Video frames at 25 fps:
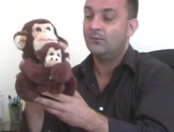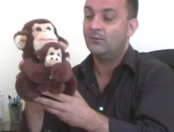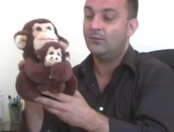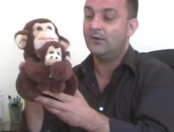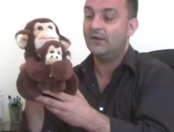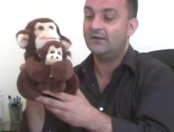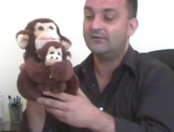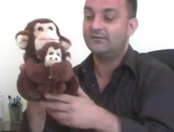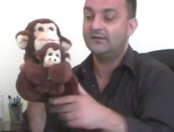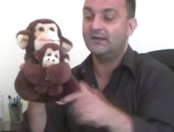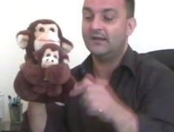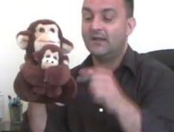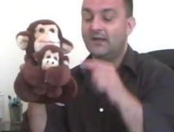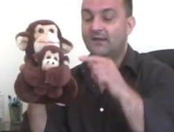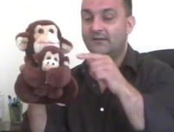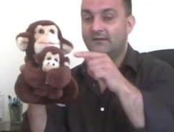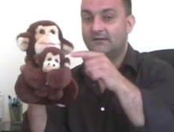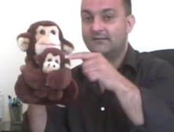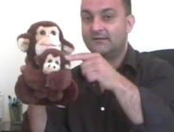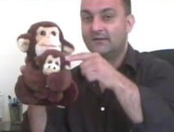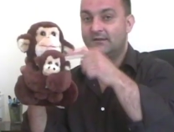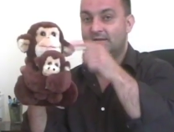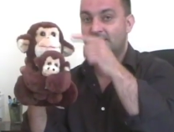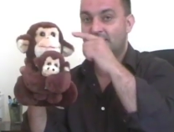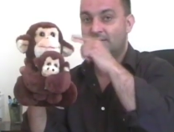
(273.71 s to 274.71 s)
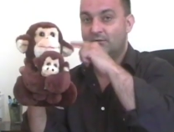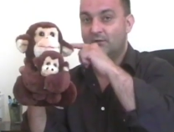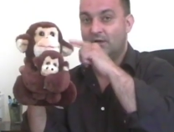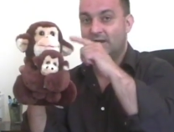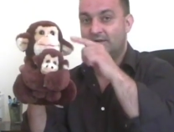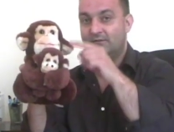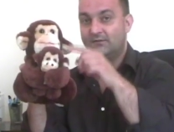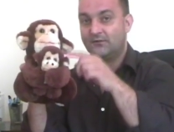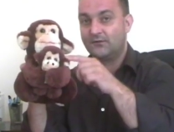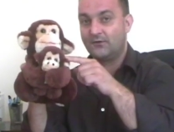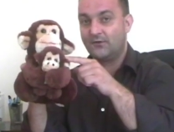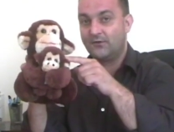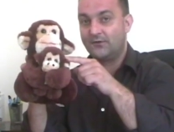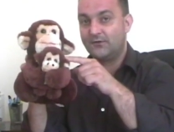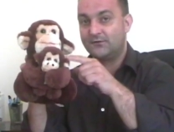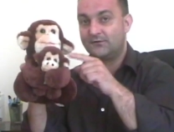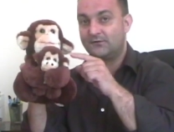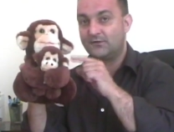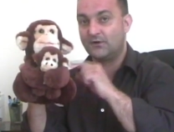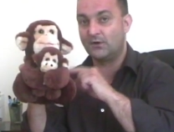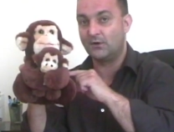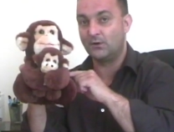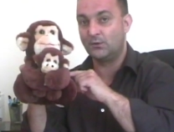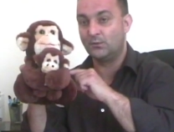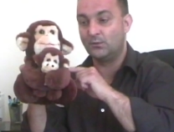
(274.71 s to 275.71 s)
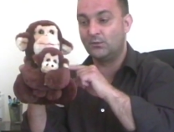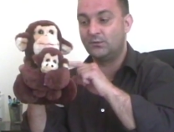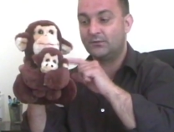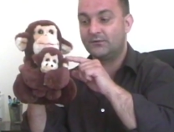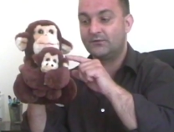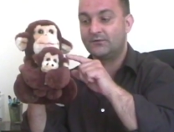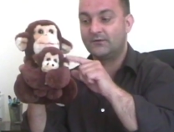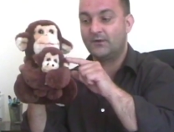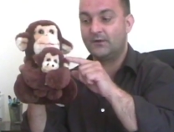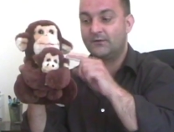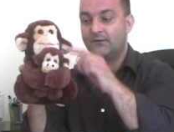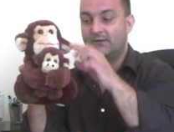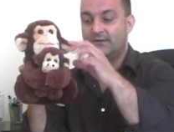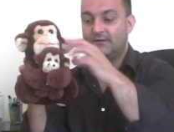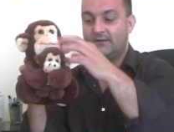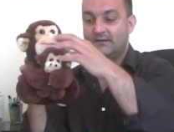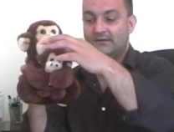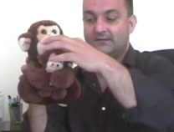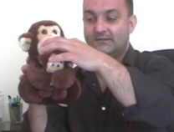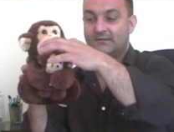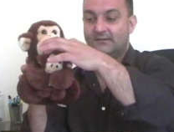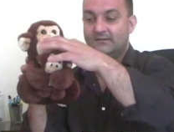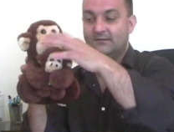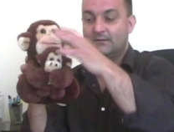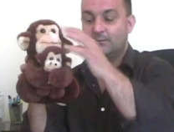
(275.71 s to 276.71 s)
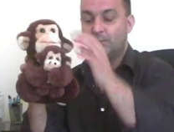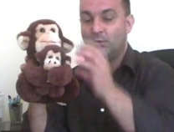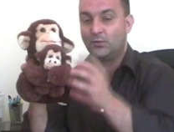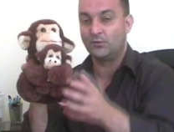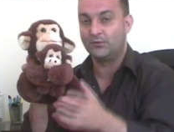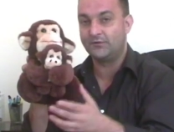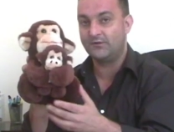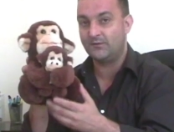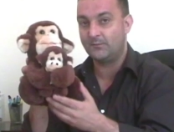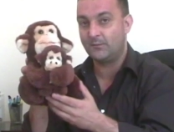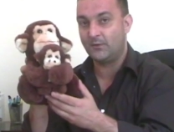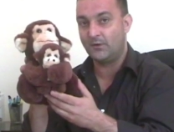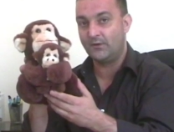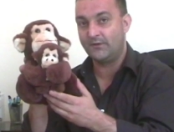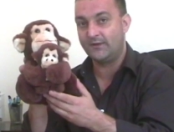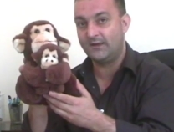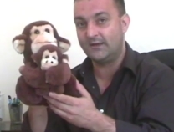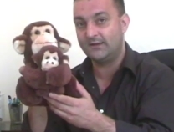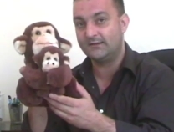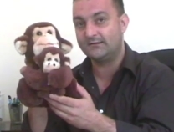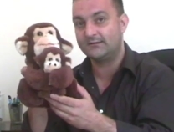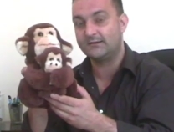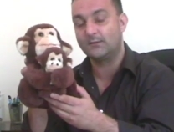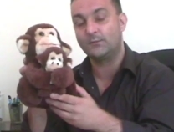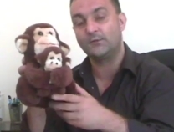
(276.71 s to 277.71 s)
we actually get this integration of the two so that this is supported by this,